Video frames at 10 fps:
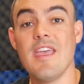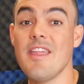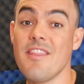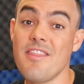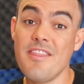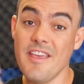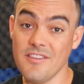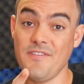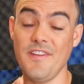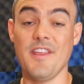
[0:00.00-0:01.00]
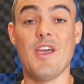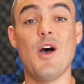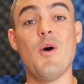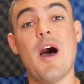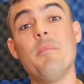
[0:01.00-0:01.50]
In this
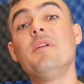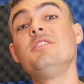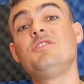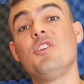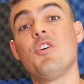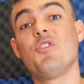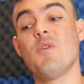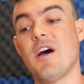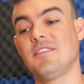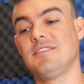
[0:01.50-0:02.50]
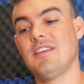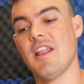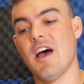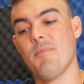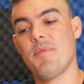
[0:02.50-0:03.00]
video, I'm going to show you how to
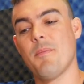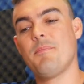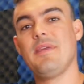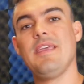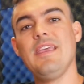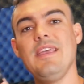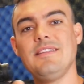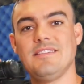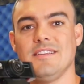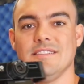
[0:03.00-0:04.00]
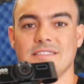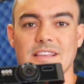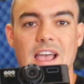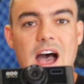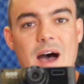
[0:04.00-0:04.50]
set up the
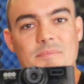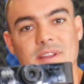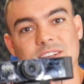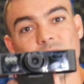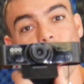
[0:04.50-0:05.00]
PTZOptics